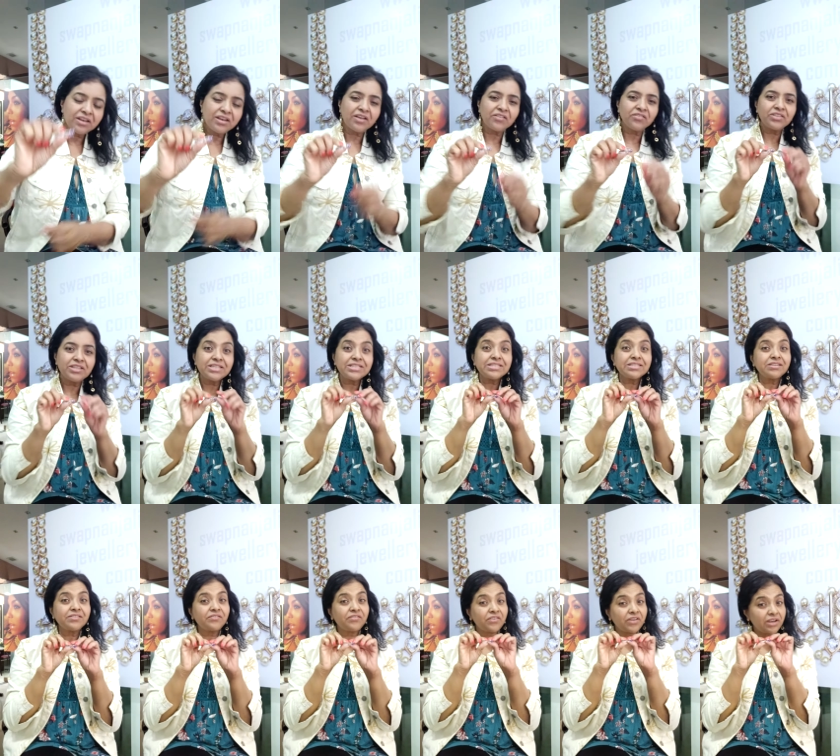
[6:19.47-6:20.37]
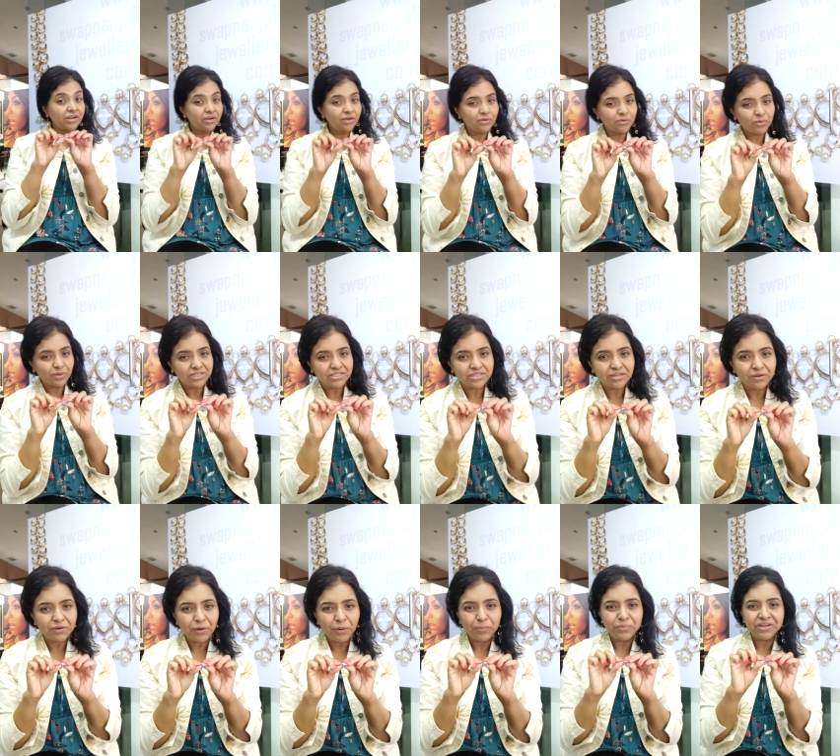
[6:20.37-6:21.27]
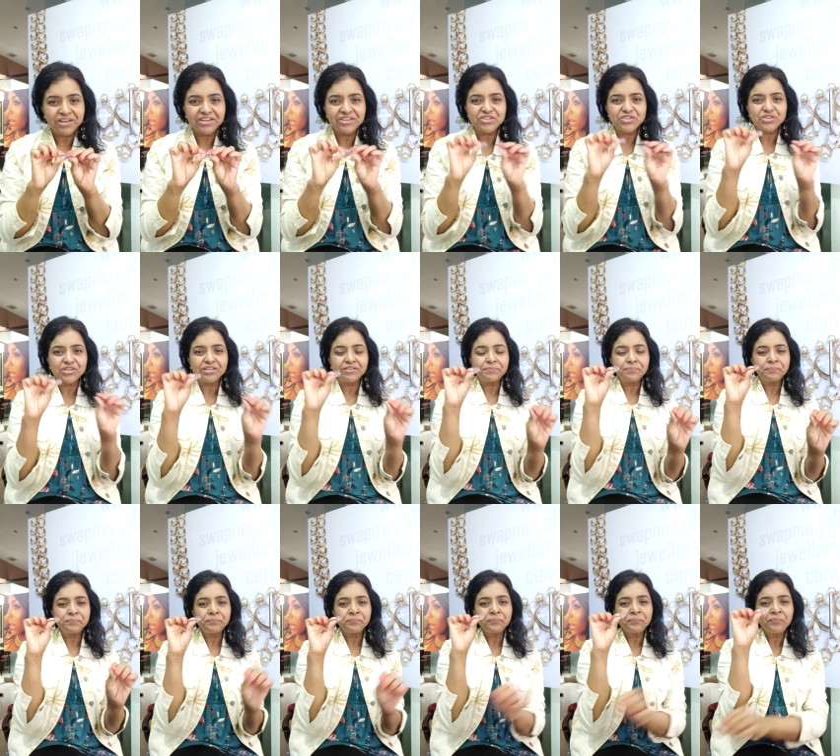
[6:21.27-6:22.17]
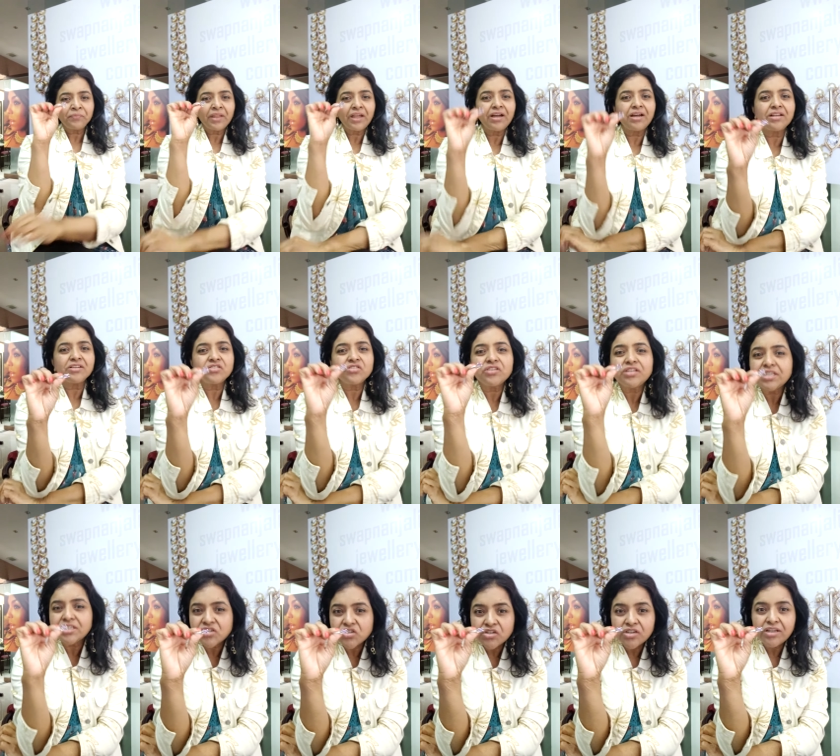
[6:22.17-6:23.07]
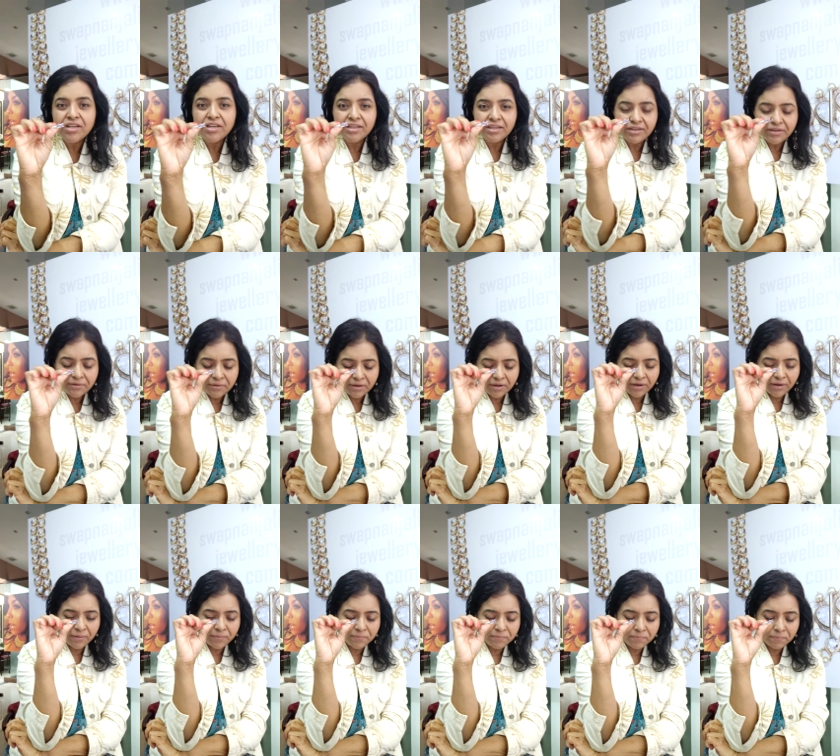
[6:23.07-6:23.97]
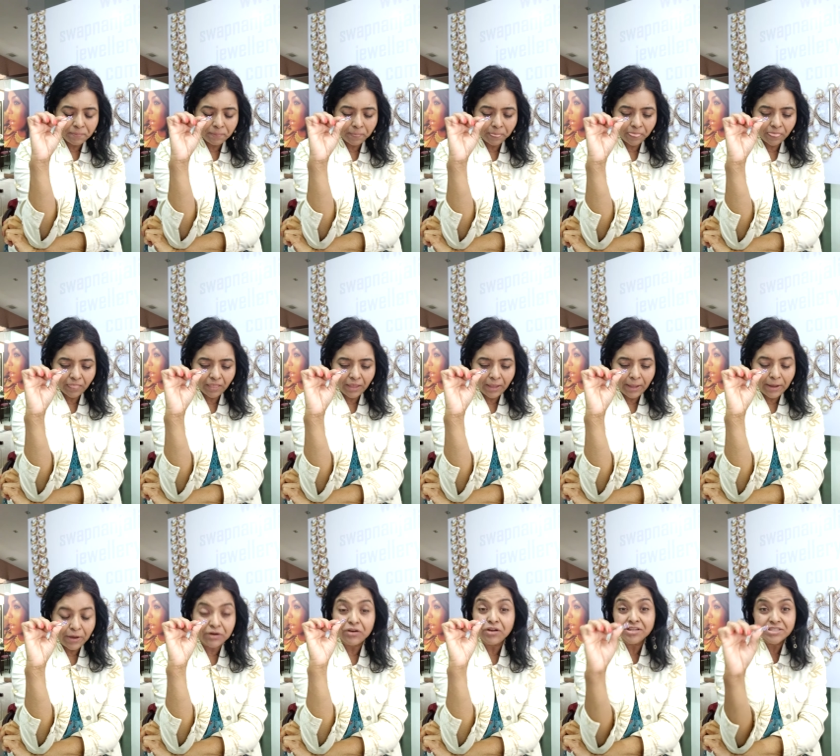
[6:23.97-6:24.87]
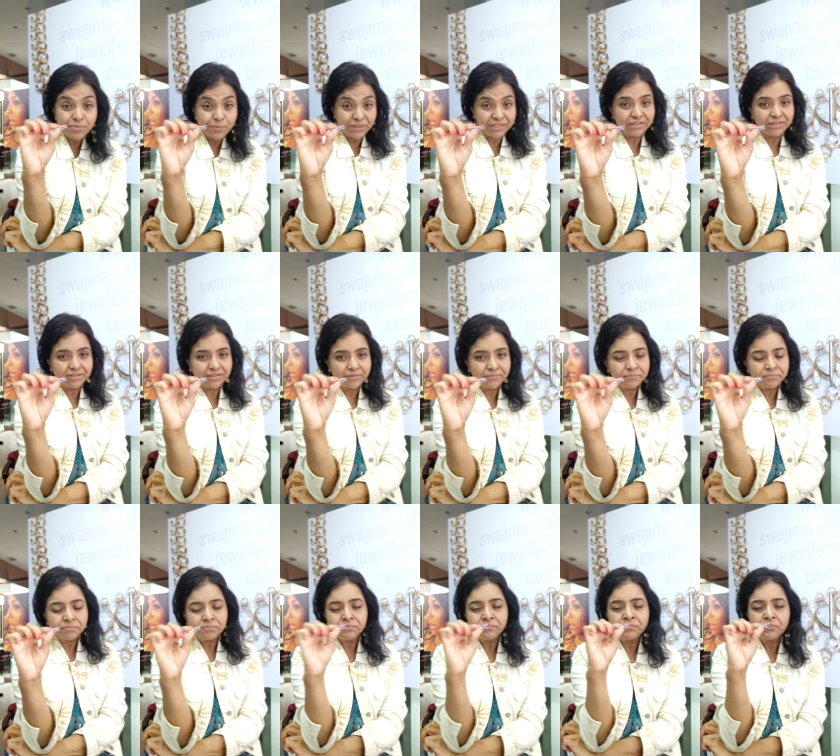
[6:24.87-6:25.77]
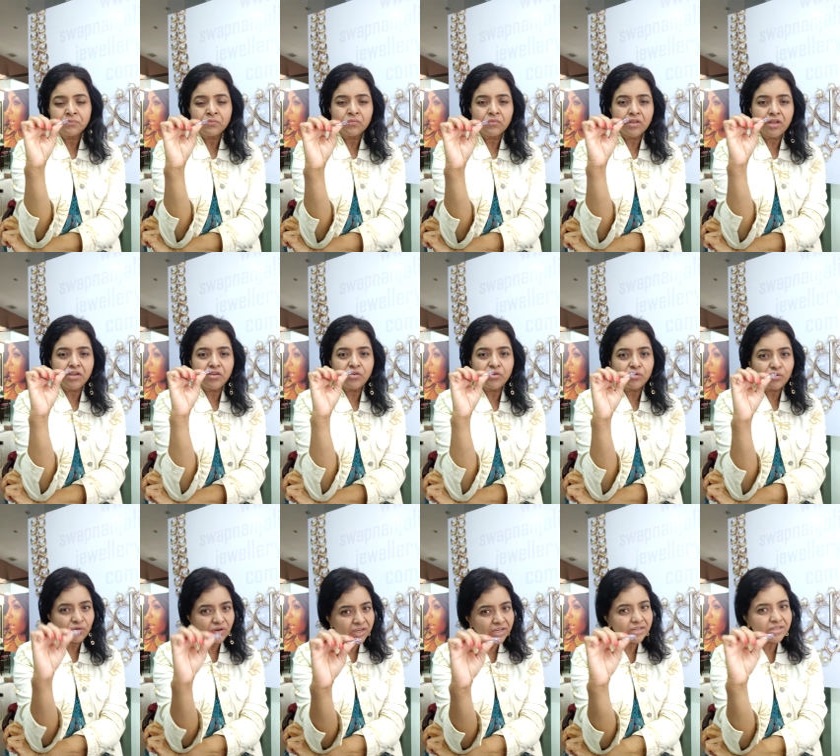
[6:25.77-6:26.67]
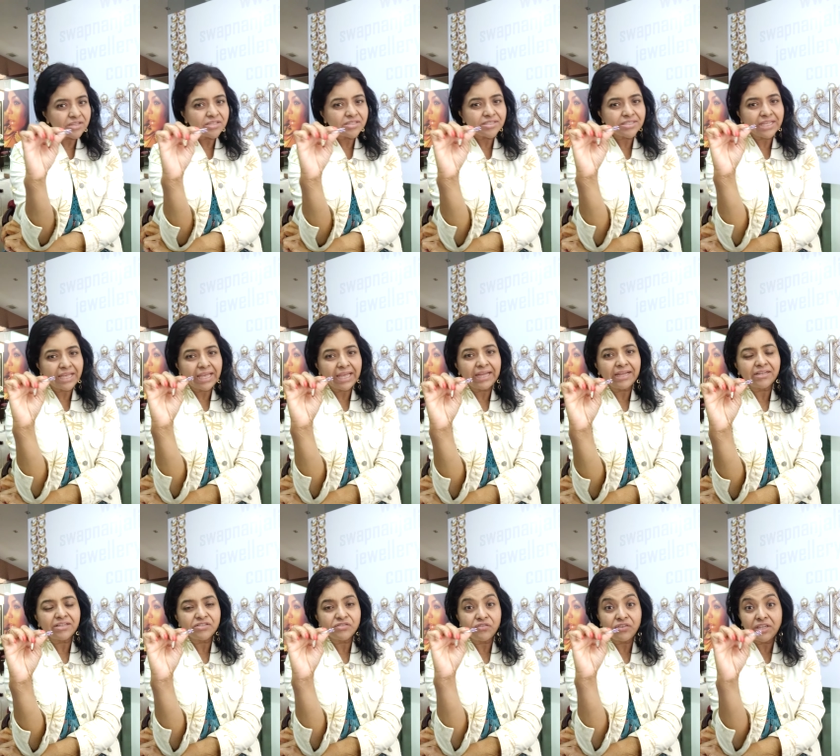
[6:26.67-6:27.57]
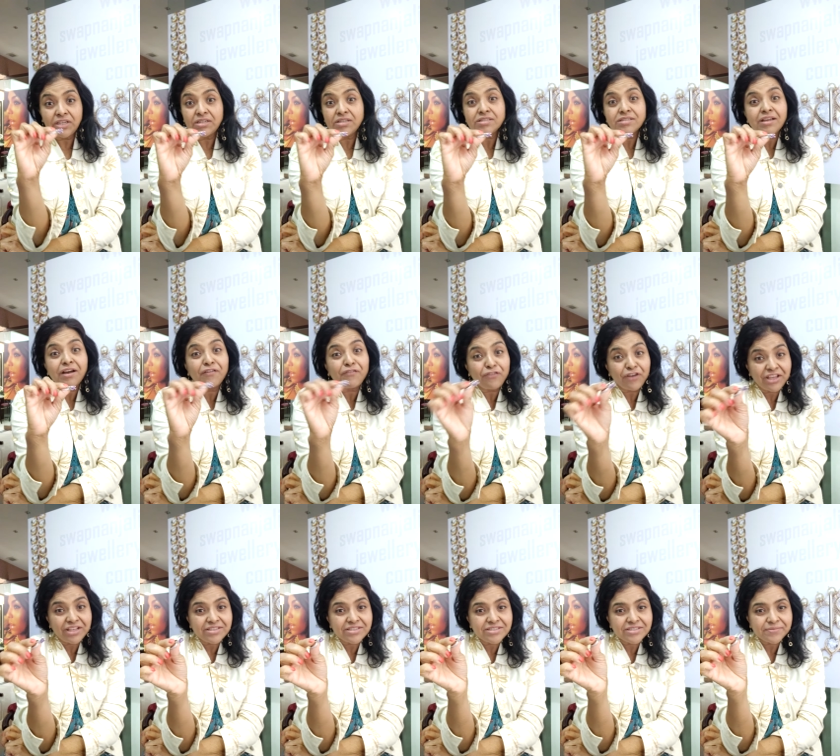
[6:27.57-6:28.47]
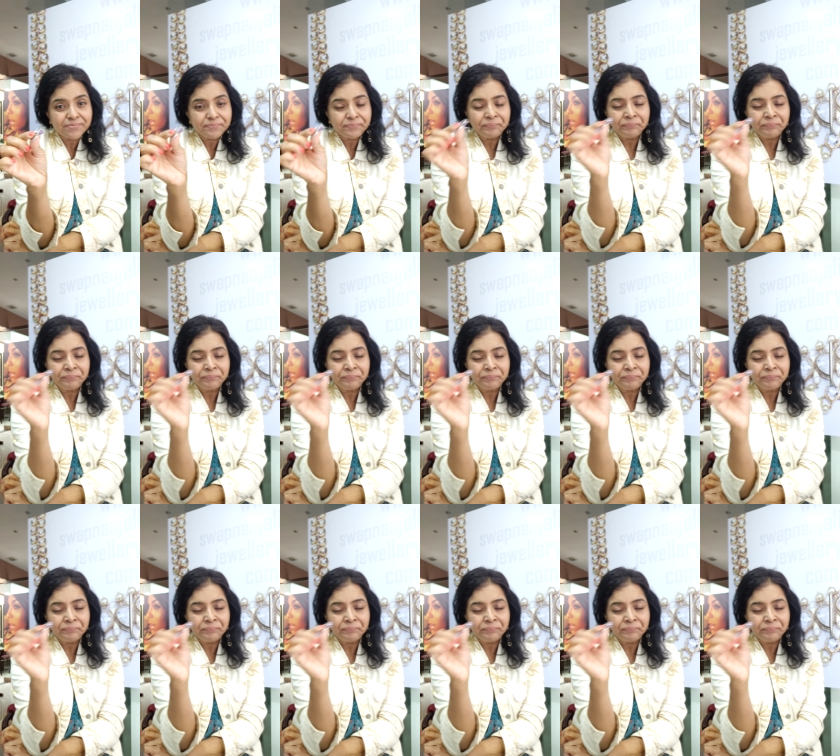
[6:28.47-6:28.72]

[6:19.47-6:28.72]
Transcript: Now this is a very interesting combination. Uh, traditionally um, or cosmically, Uranus and Venus are friends.